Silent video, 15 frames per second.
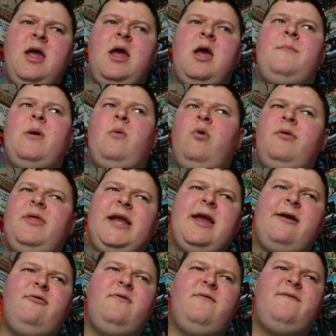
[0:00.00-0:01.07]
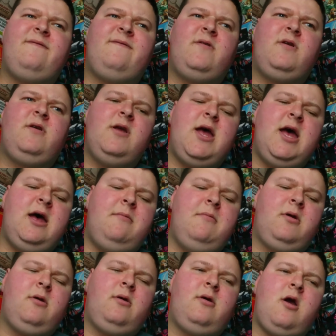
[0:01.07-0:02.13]
But will they get rid of
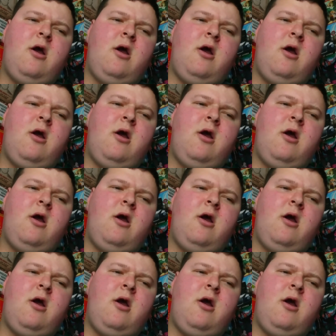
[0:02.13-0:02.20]
Coke